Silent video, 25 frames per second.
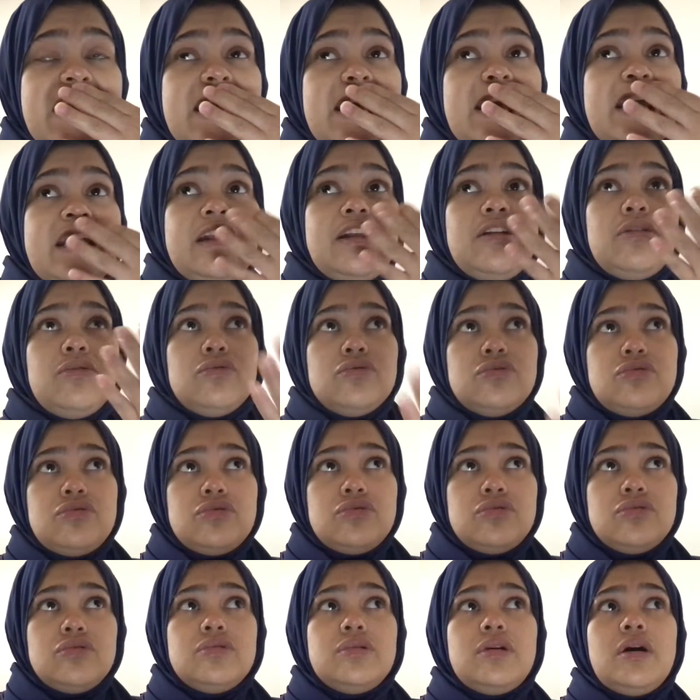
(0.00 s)
And
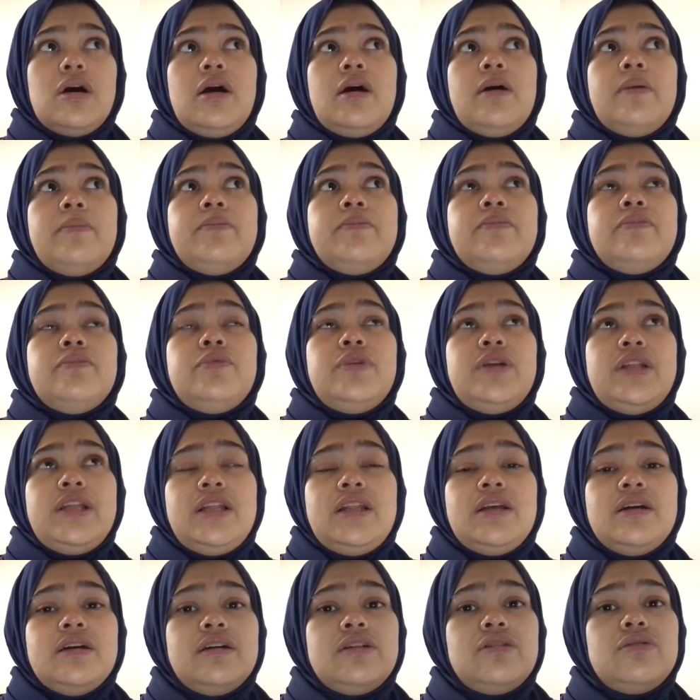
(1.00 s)
also we need
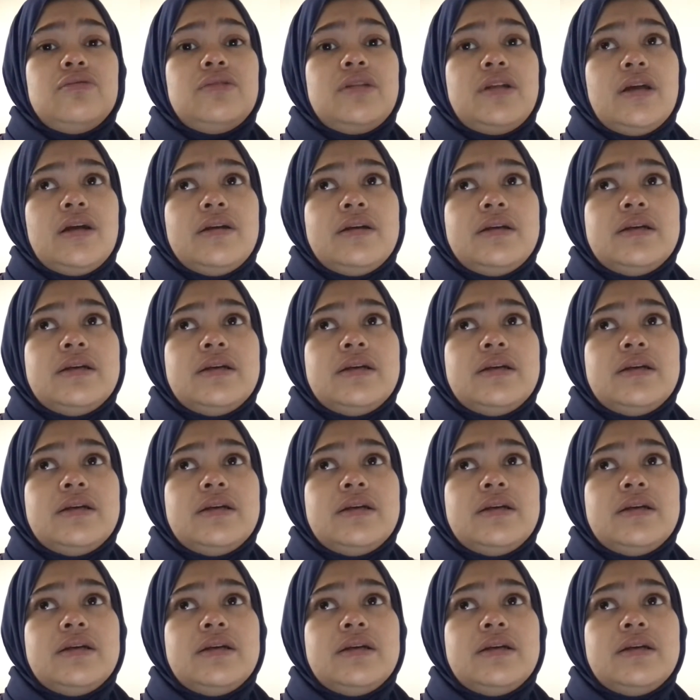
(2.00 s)
her to tell